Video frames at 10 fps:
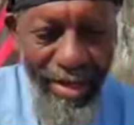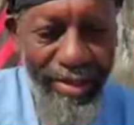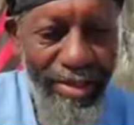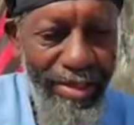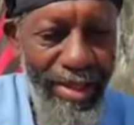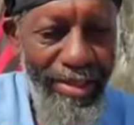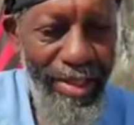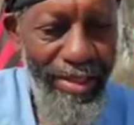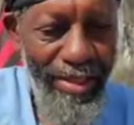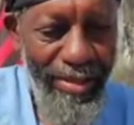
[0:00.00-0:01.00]
actually, it's nice
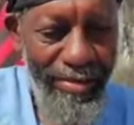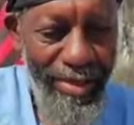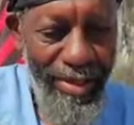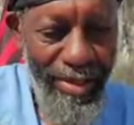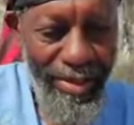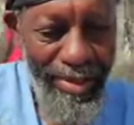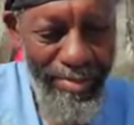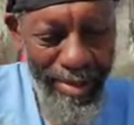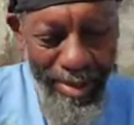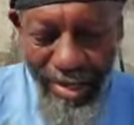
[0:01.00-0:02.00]
out here. I don't think I need
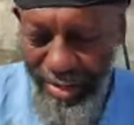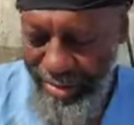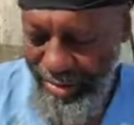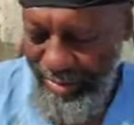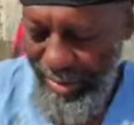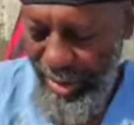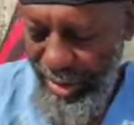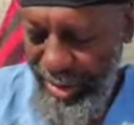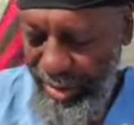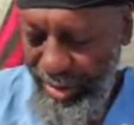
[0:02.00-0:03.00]
my glass, my
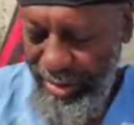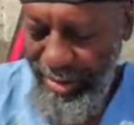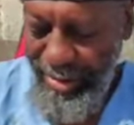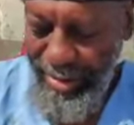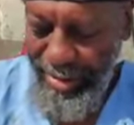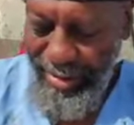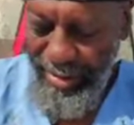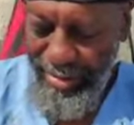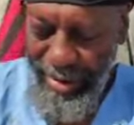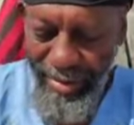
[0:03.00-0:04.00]
glasses.
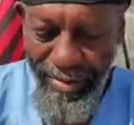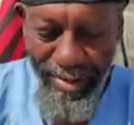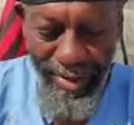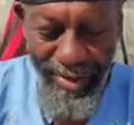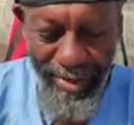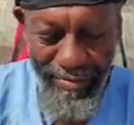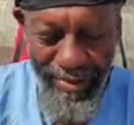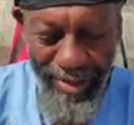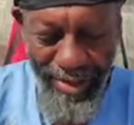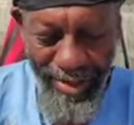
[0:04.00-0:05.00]
I don't think I need
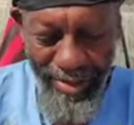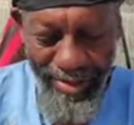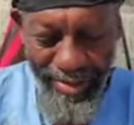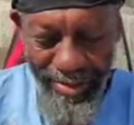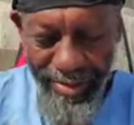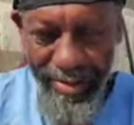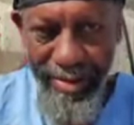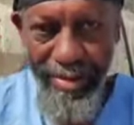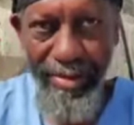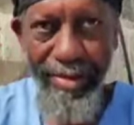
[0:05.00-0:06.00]
reading glasses
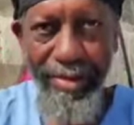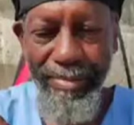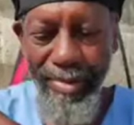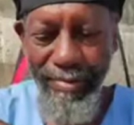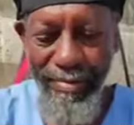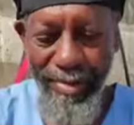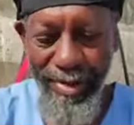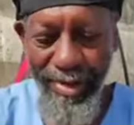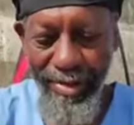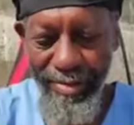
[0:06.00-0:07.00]
This is beautiful,
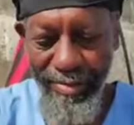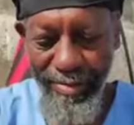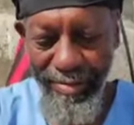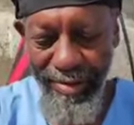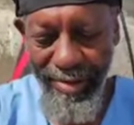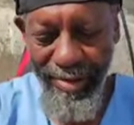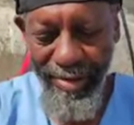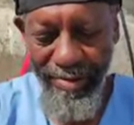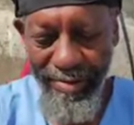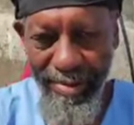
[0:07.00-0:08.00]
sunny, and all that sort of
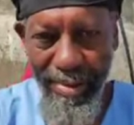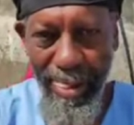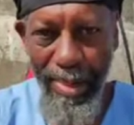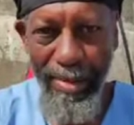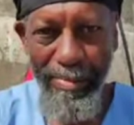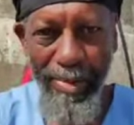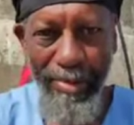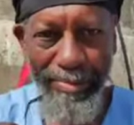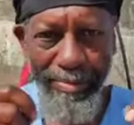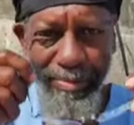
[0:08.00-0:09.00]
stuff. But